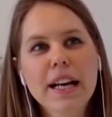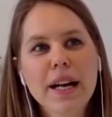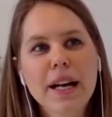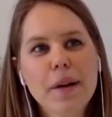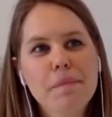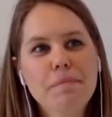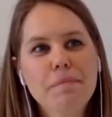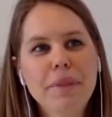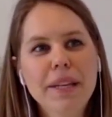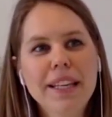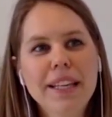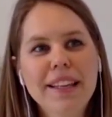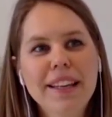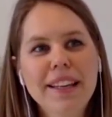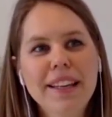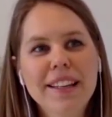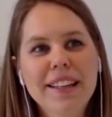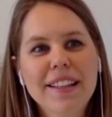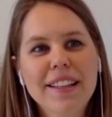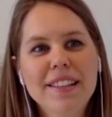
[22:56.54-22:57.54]
um,
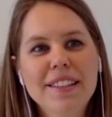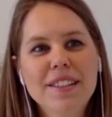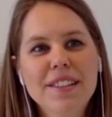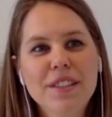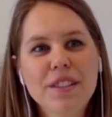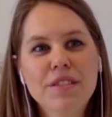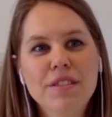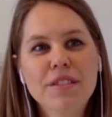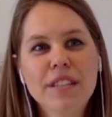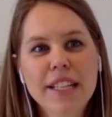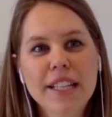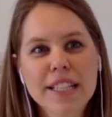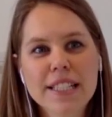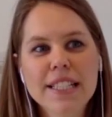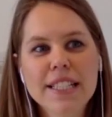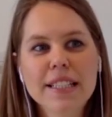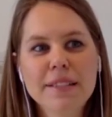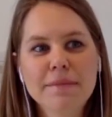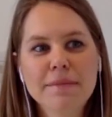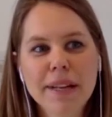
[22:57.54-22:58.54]
because you need
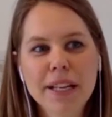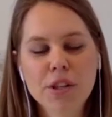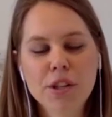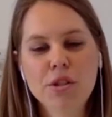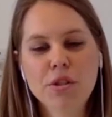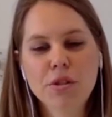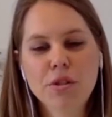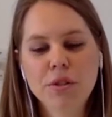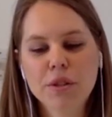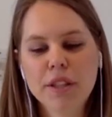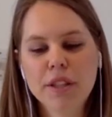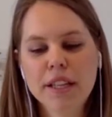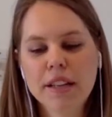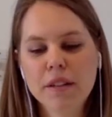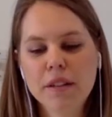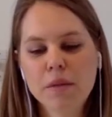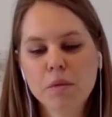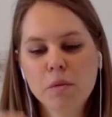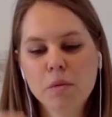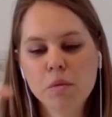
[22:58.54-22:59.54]
to make sure
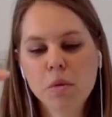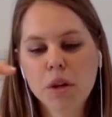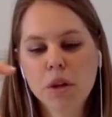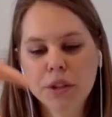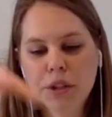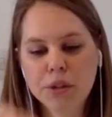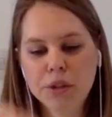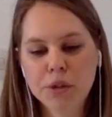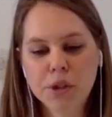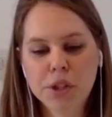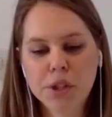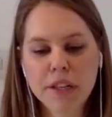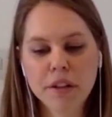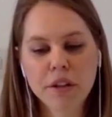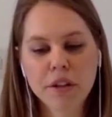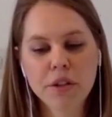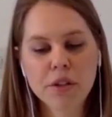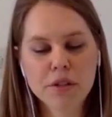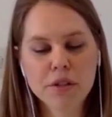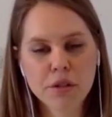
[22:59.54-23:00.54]
that what you
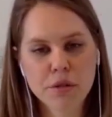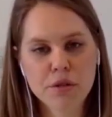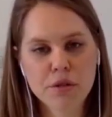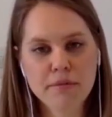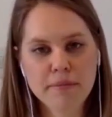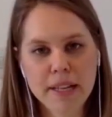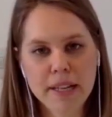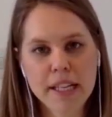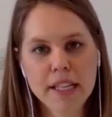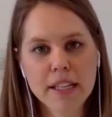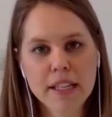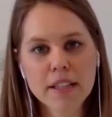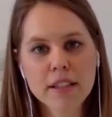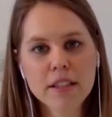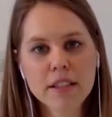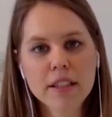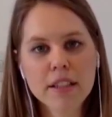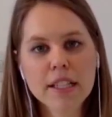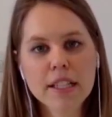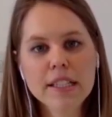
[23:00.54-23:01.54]
share on your social
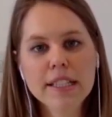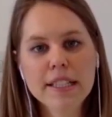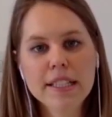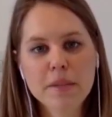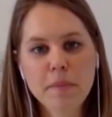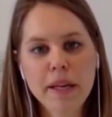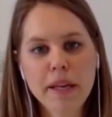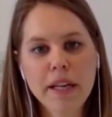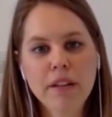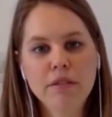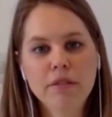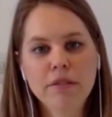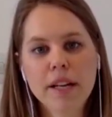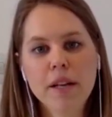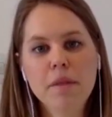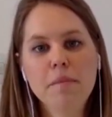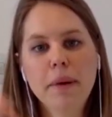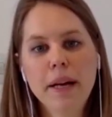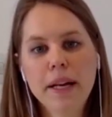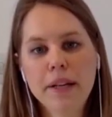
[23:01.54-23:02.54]
media is being
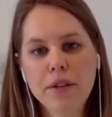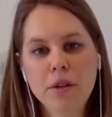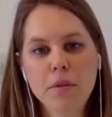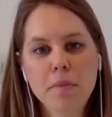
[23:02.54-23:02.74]
read by